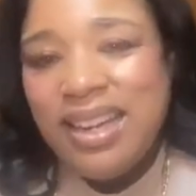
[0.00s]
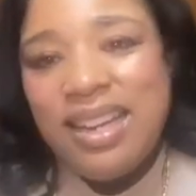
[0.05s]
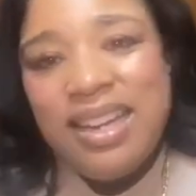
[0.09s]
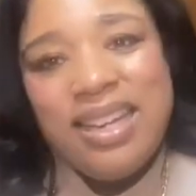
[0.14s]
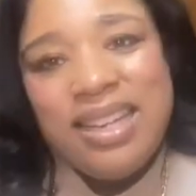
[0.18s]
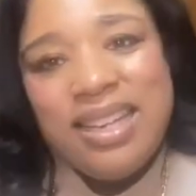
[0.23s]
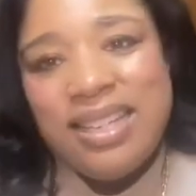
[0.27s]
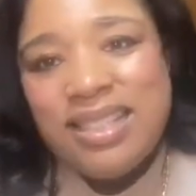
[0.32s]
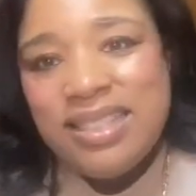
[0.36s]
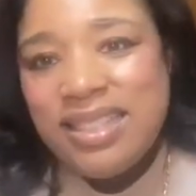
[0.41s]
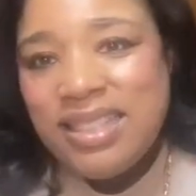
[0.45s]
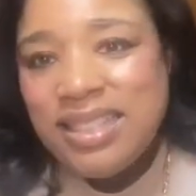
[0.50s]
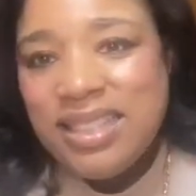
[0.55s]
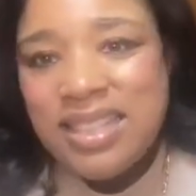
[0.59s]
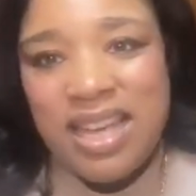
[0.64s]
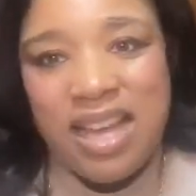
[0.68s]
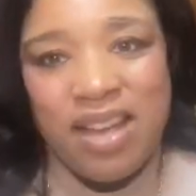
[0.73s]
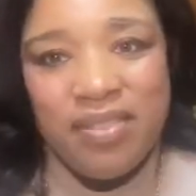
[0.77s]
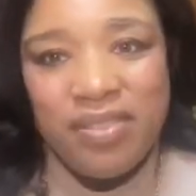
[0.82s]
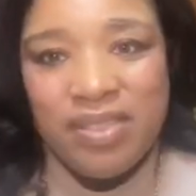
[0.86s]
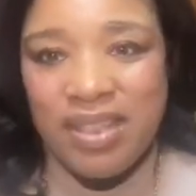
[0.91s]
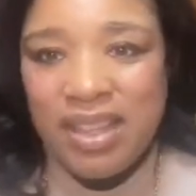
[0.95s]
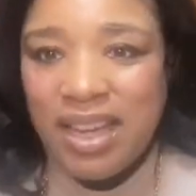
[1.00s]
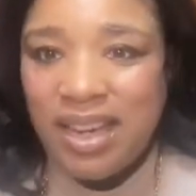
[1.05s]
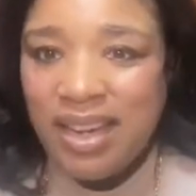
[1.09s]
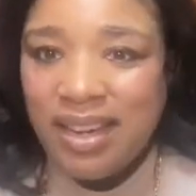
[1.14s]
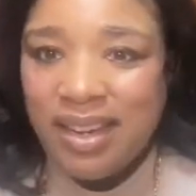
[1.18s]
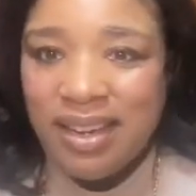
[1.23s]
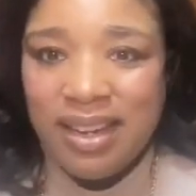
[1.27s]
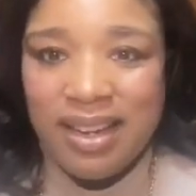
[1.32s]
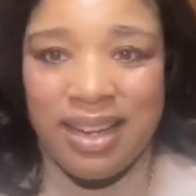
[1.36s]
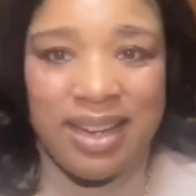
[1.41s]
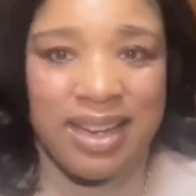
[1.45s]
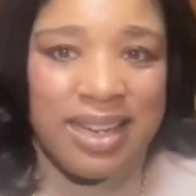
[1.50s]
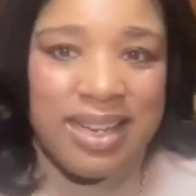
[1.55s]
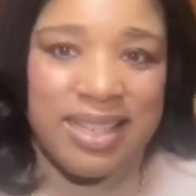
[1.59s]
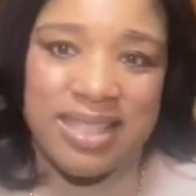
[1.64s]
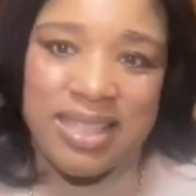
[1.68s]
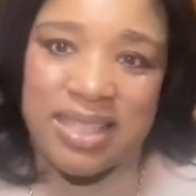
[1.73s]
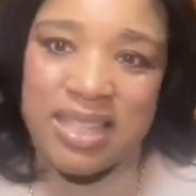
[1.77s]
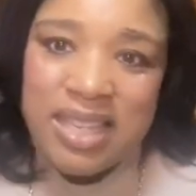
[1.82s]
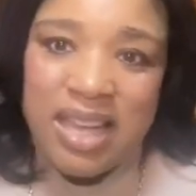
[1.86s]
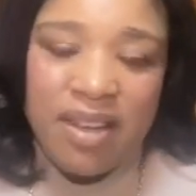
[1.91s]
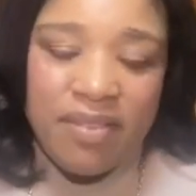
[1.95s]
It's a tough thing. It's
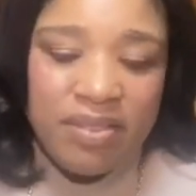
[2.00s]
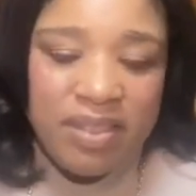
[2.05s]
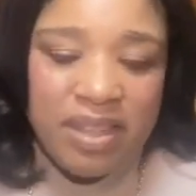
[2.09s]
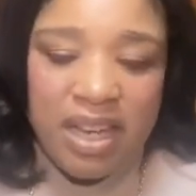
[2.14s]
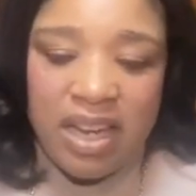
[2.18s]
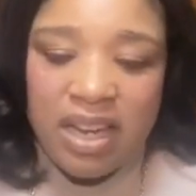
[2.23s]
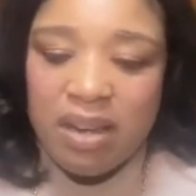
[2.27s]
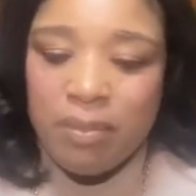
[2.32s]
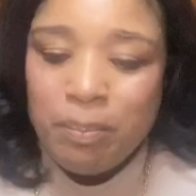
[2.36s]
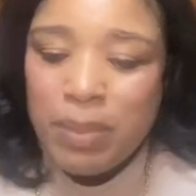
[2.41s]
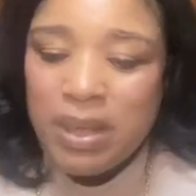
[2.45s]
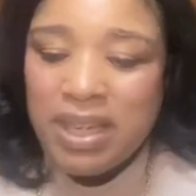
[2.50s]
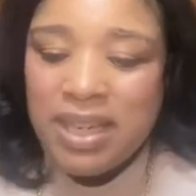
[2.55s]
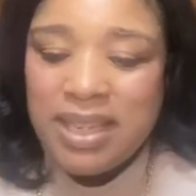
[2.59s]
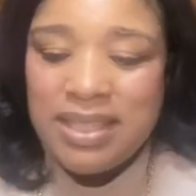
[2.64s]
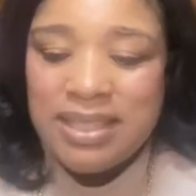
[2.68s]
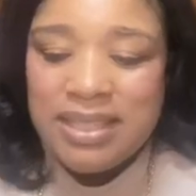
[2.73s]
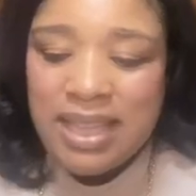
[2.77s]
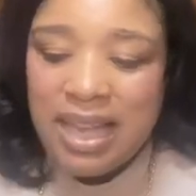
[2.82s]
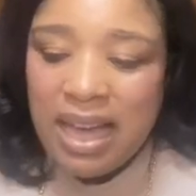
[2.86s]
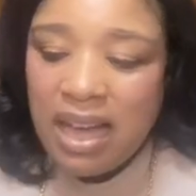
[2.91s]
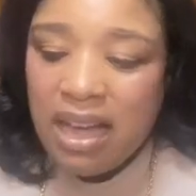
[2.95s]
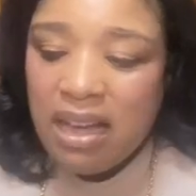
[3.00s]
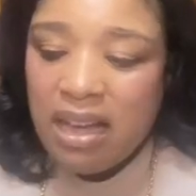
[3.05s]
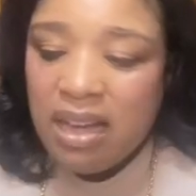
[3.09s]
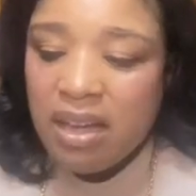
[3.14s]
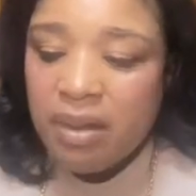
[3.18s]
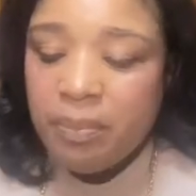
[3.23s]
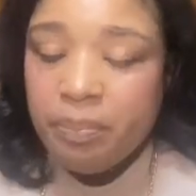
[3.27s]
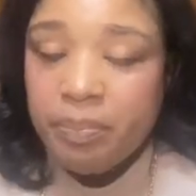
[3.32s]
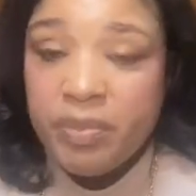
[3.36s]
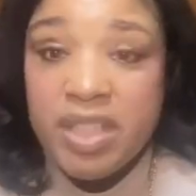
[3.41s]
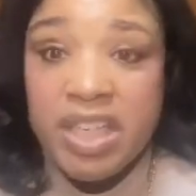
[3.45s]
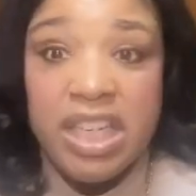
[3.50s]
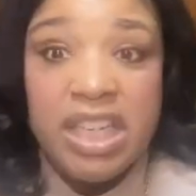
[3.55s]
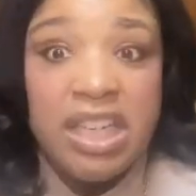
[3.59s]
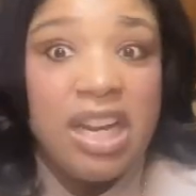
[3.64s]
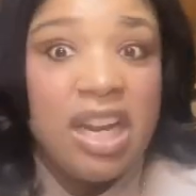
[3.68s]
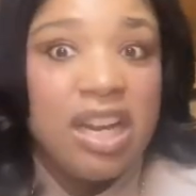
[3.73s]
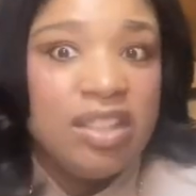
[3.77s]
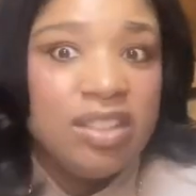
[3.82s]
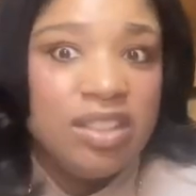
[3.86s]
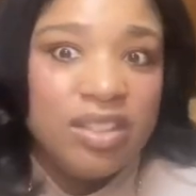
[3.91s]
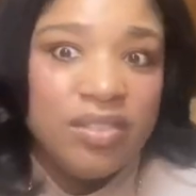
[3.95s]
a tough thing because
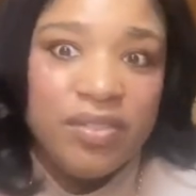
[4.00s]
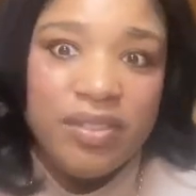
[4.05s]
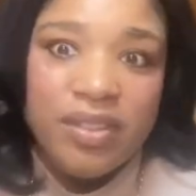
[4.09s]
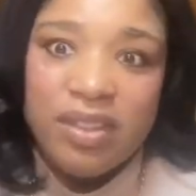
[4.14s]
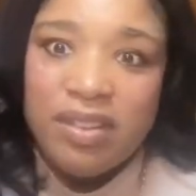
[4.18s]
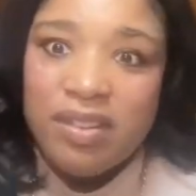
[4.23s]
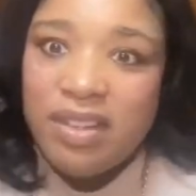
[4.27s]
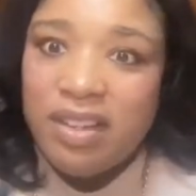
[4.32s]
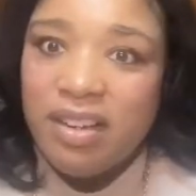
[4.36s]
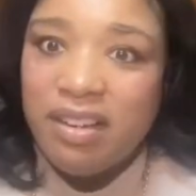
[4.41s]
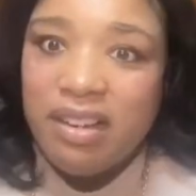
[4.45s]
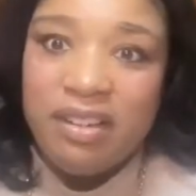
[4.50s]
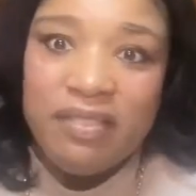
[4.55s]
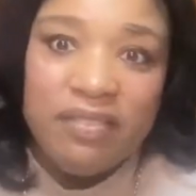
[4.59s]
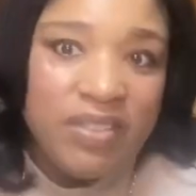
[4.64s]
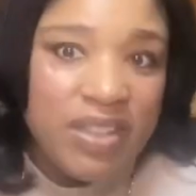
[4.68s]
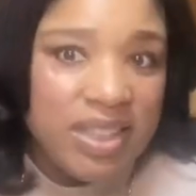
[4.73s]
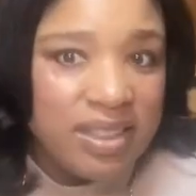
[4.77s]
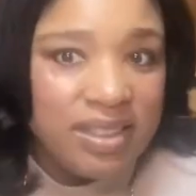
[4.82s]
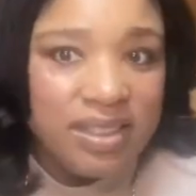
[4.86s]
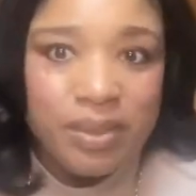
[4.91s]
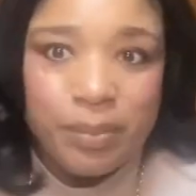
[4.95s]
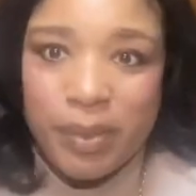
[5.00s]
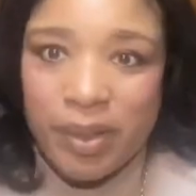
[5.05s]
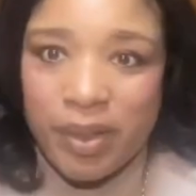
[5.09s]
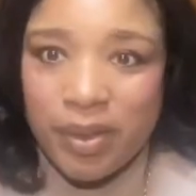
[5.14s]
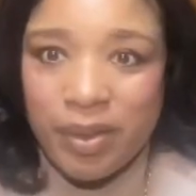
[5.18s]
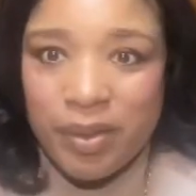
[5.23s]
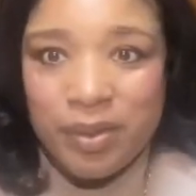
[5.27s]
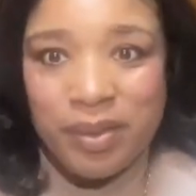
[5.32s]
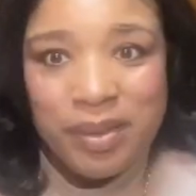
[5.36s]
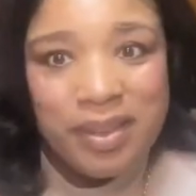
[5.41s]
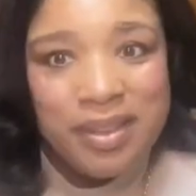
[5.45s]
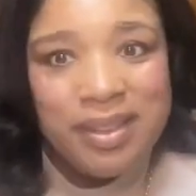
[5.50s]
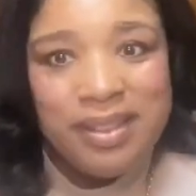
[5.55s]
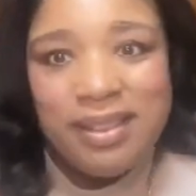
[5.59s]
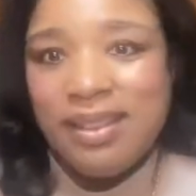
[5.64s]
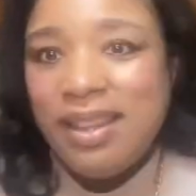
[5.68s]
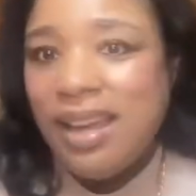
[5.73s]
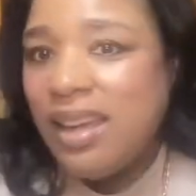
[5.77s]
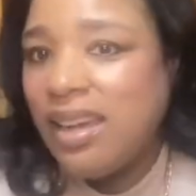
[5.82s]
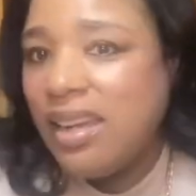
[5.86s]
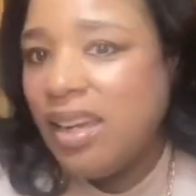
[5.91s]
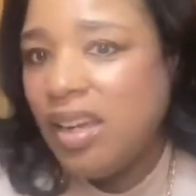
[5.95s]
teenagers feel they're invincible.
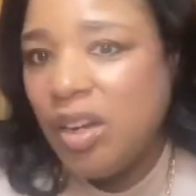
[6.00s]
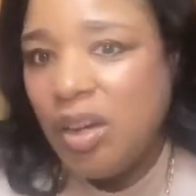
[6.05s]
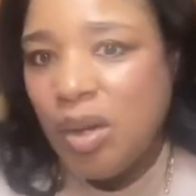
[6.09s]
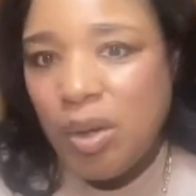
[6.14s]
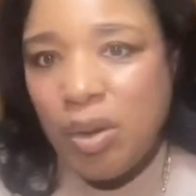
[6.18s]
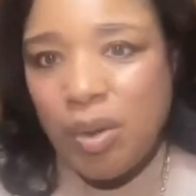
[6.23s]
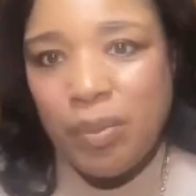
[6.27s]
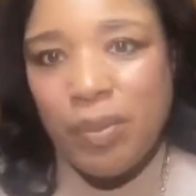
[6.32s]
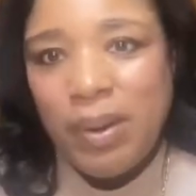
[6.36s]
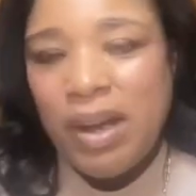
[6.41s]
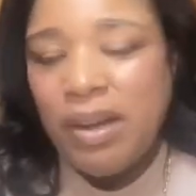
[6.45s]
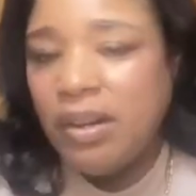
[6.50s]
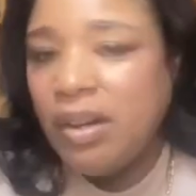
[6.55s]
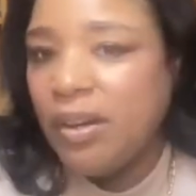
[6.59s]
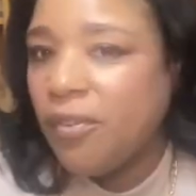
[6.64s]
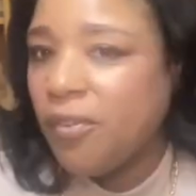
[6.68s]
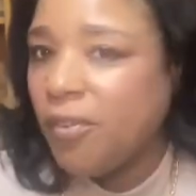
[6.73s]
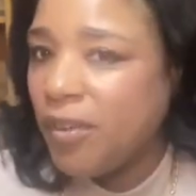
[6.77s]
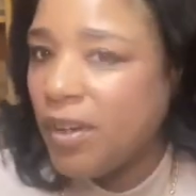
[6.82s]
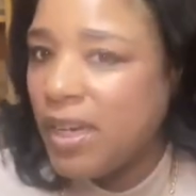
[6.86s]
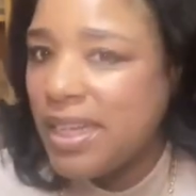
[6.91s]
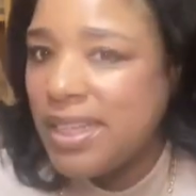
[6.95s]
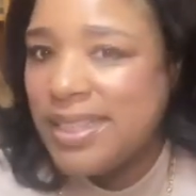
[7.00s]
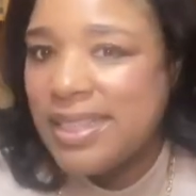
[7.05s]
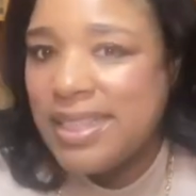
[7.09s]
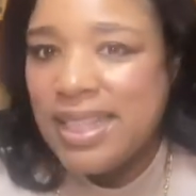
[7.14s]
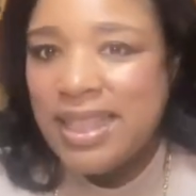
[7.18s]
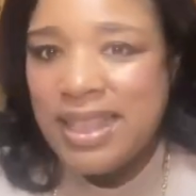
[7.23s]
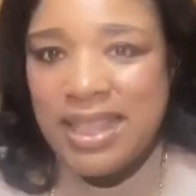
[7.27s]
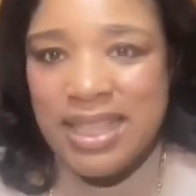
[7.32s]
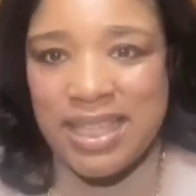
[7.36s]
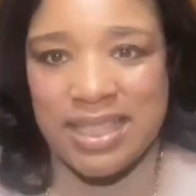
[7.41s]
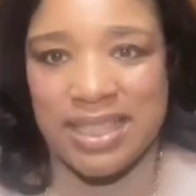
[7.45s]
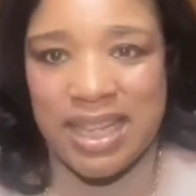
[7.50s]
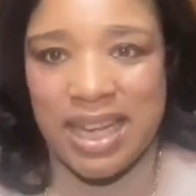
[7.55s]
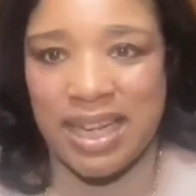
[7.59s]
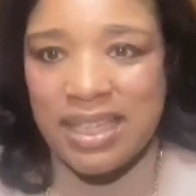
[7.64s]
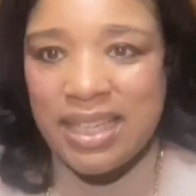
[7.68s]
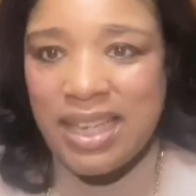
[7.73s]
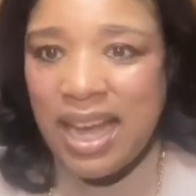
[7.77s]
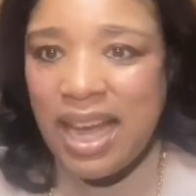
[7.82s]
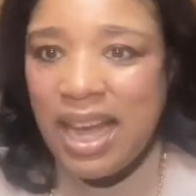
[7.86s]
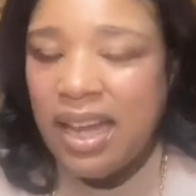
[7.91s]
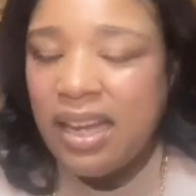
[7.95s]
They can go around their friends and things like
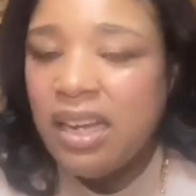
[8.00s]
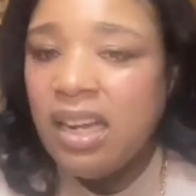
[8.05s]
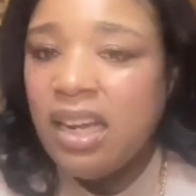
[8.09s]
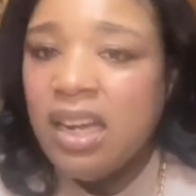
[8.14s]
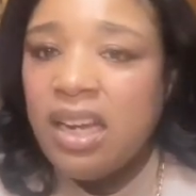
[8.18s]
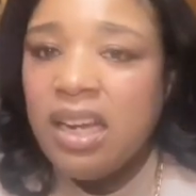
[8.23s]
that.